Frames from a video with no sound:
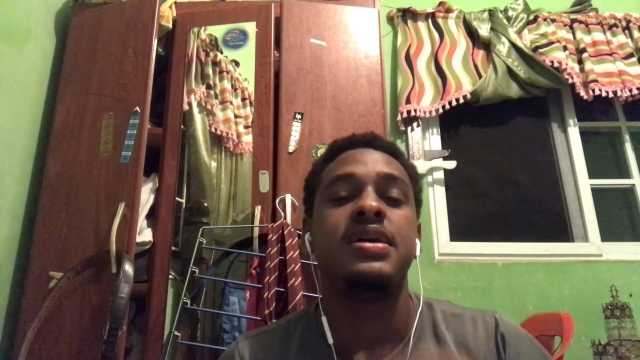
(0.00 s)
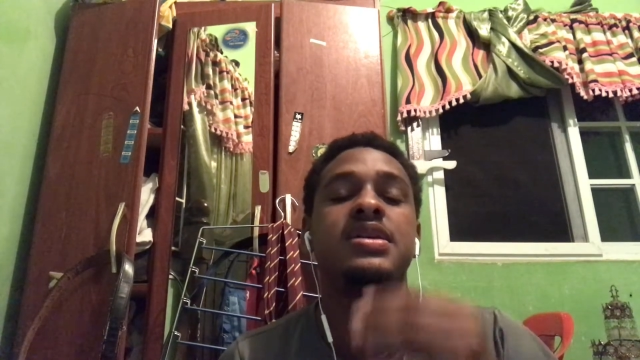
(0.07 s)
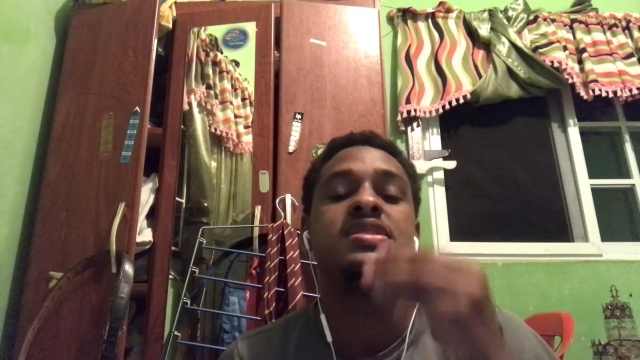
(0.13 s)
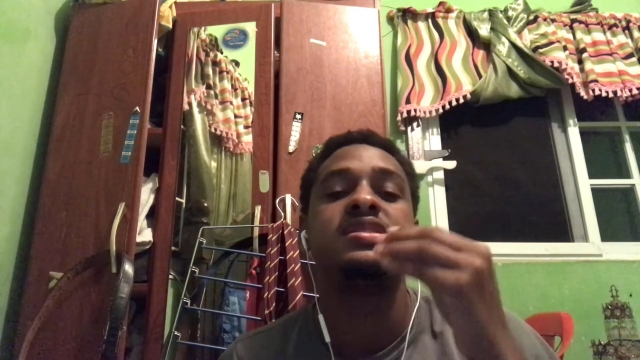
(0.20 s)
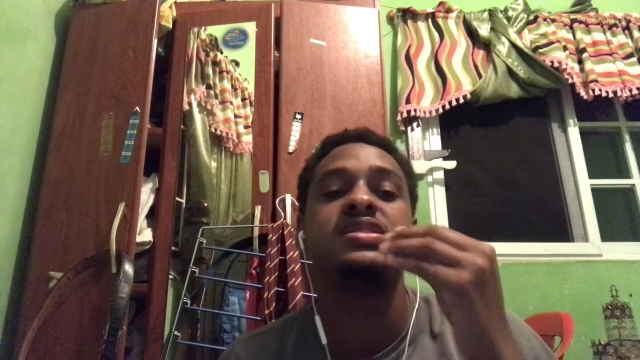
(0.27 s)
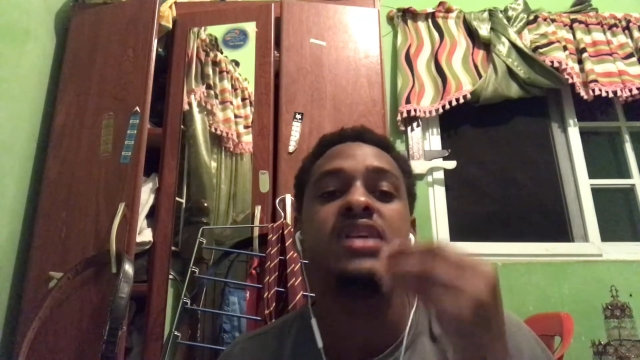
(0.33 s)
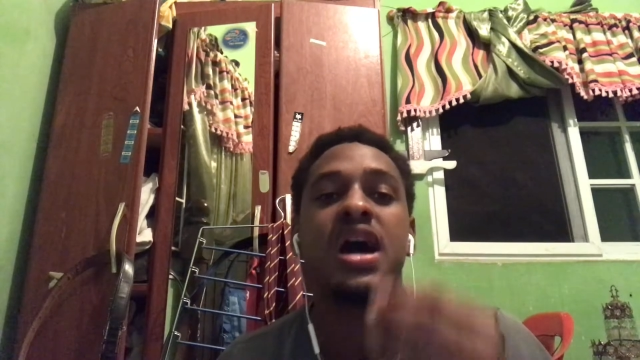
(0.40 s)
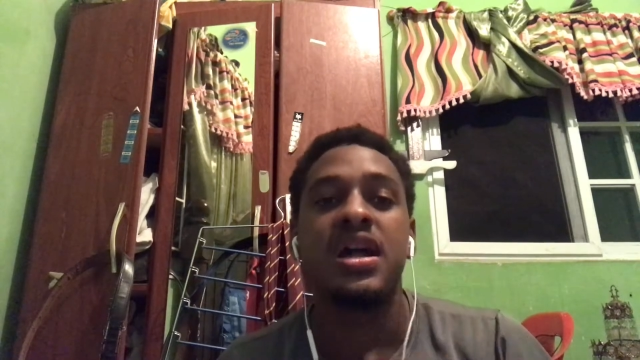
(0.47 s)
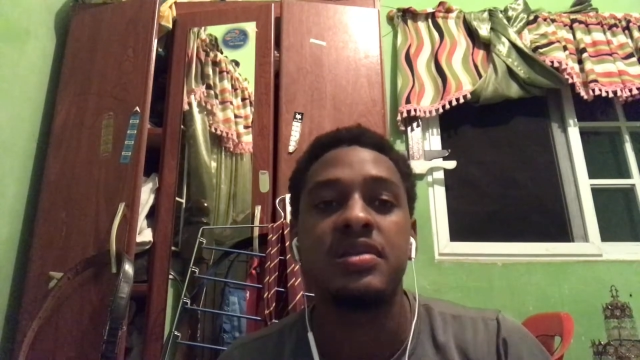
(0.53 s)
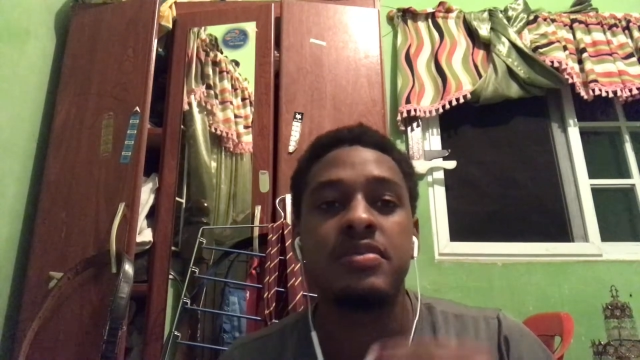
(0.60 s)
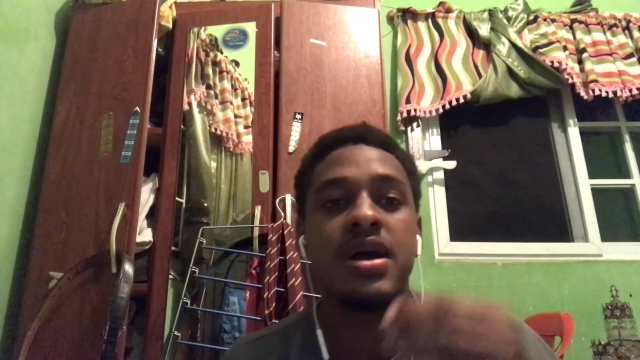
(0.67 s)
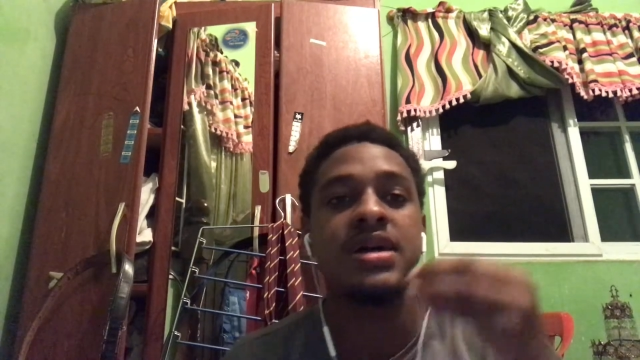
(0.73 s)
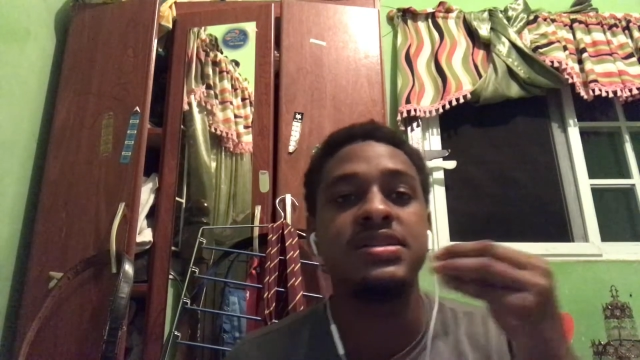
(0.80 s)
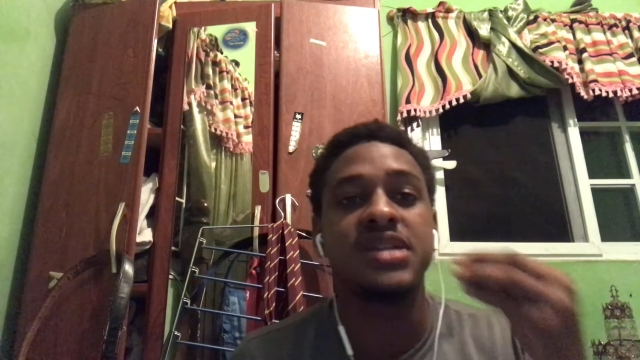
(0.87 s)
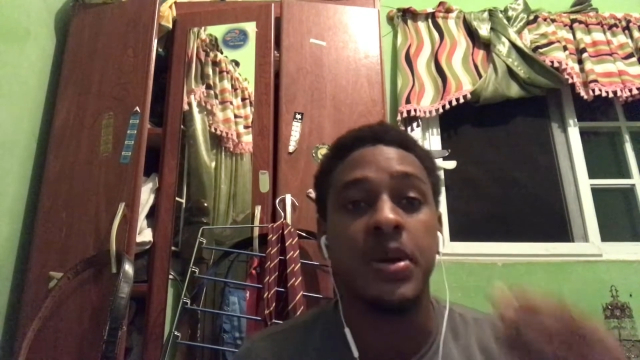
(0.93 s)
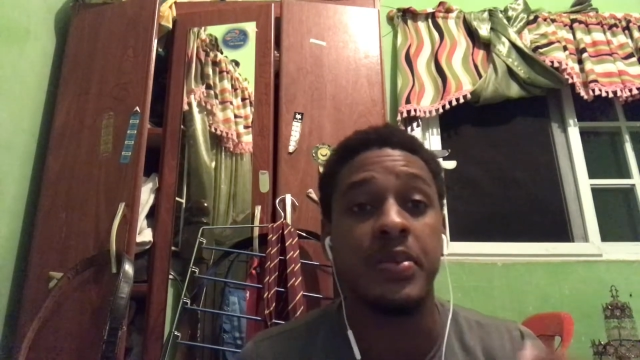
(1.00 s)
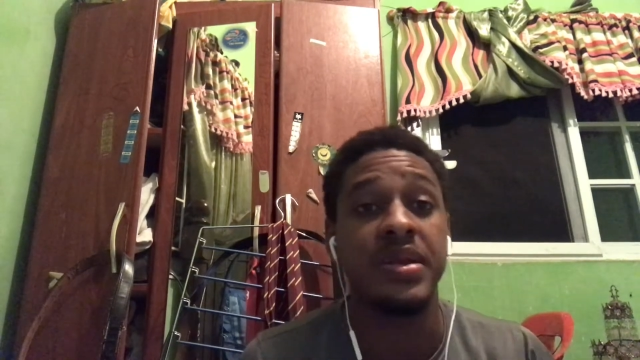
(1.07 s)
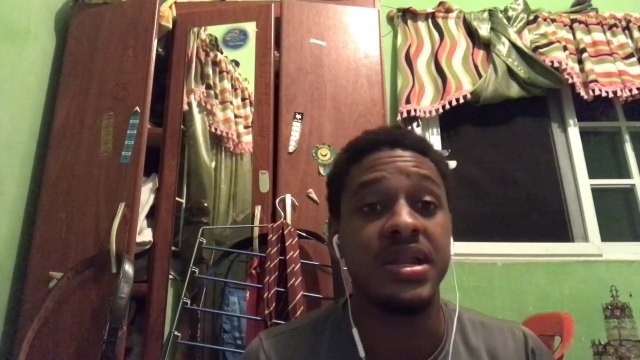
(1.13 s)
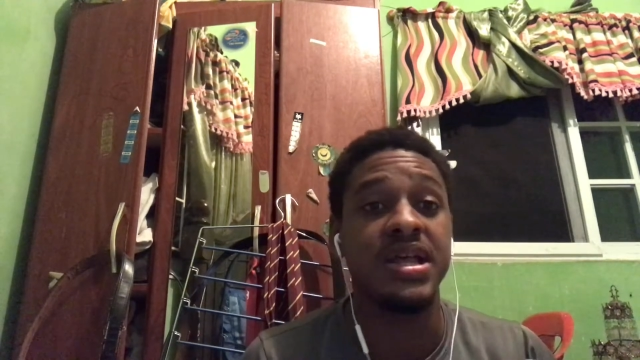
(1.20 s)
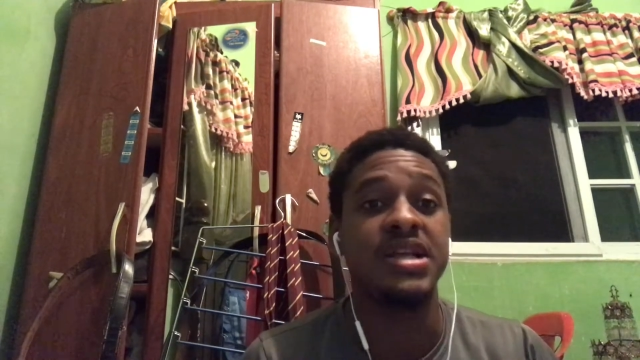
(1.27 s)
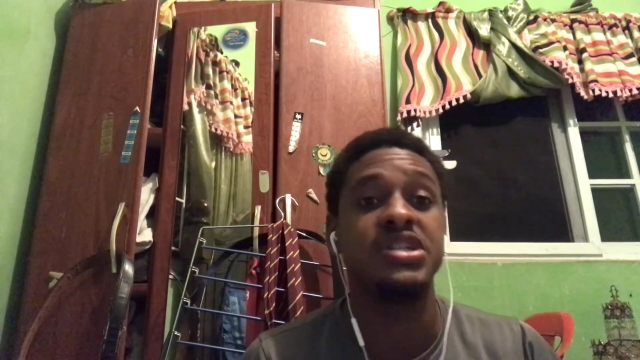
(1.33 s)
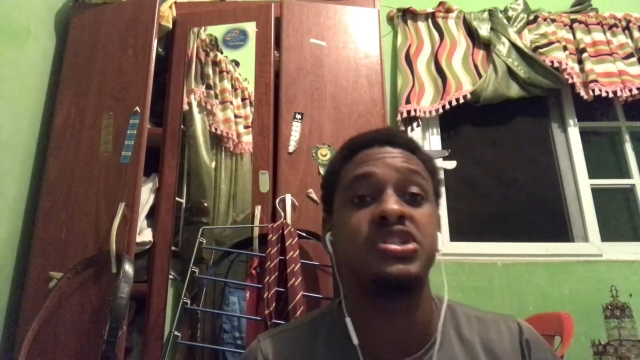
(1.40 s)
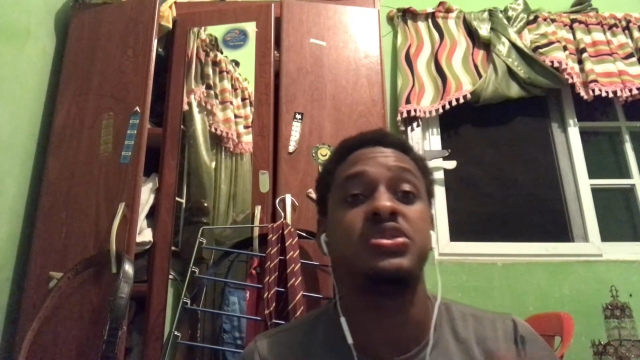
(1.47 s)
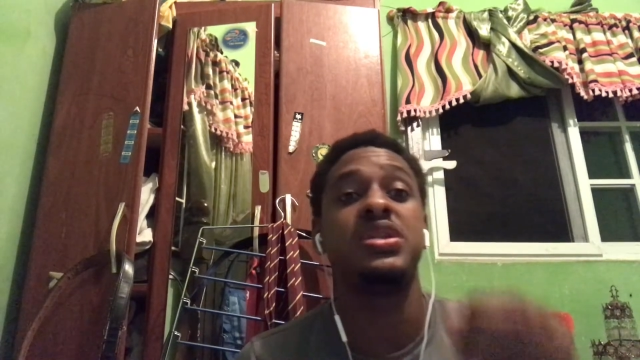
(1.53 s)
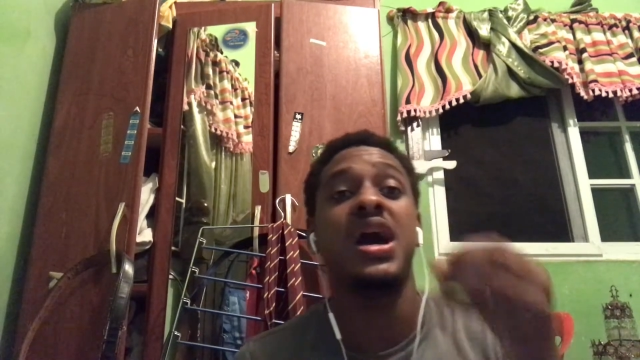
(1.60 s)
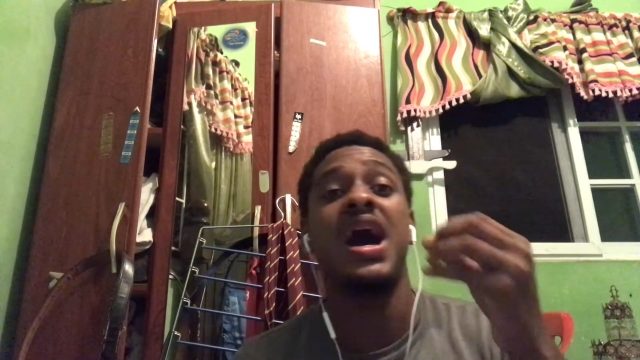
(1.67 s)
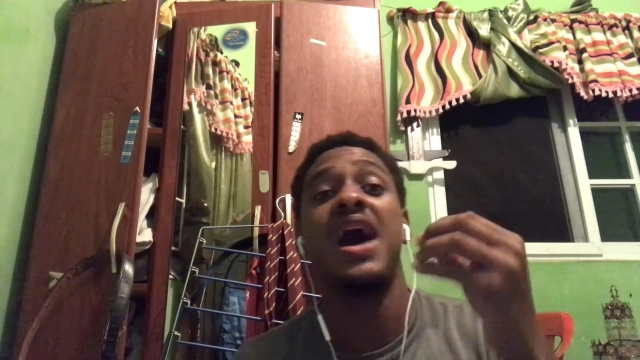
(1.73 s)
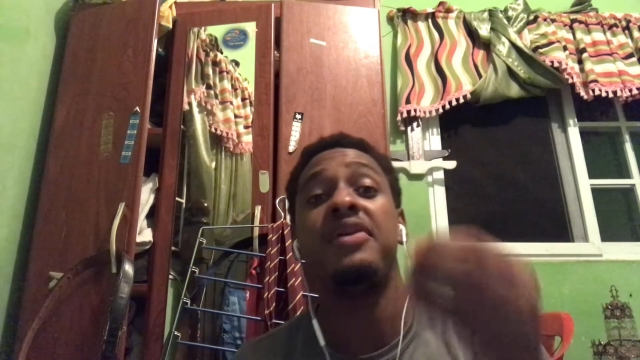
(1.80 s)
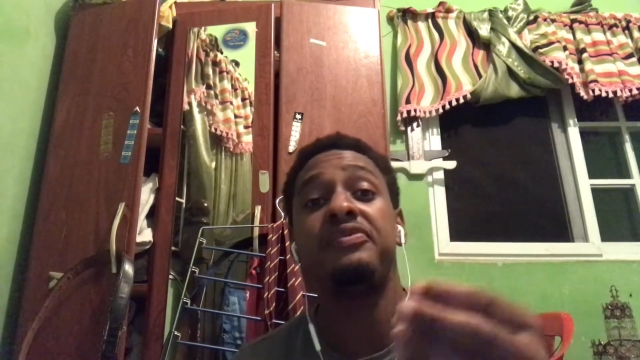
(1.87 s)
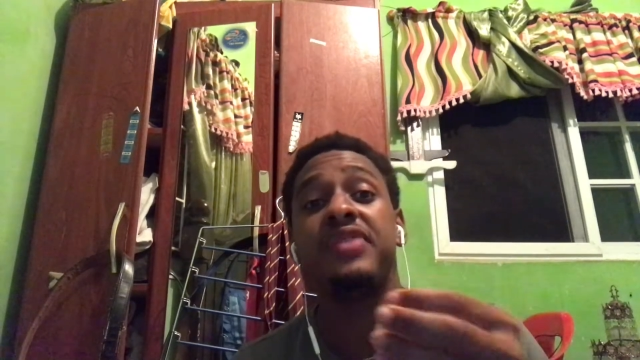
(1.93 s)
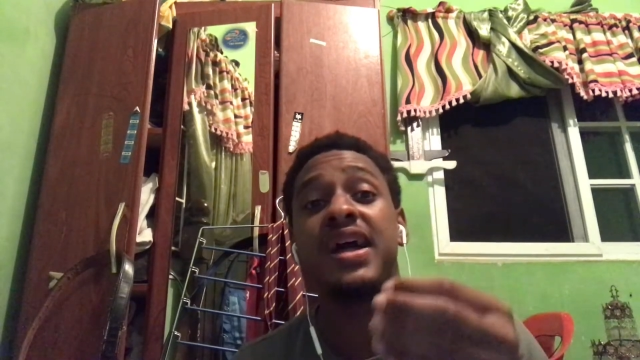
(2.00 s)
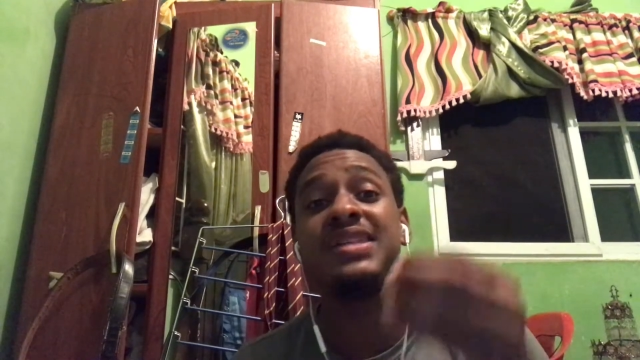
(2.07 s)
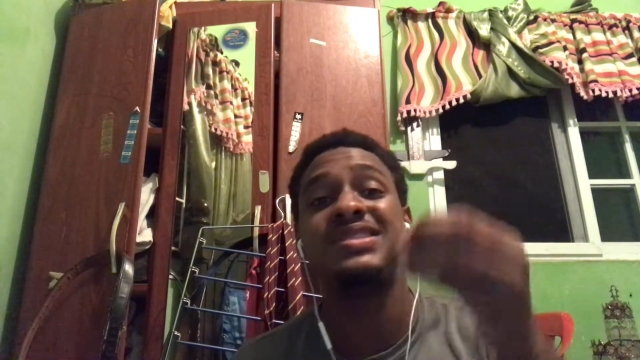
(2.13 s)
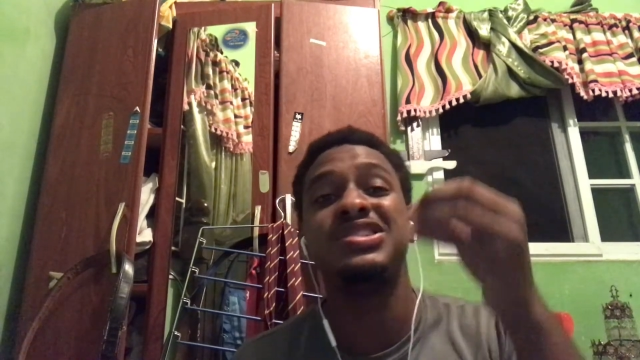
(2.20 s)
Scott McTominay should have that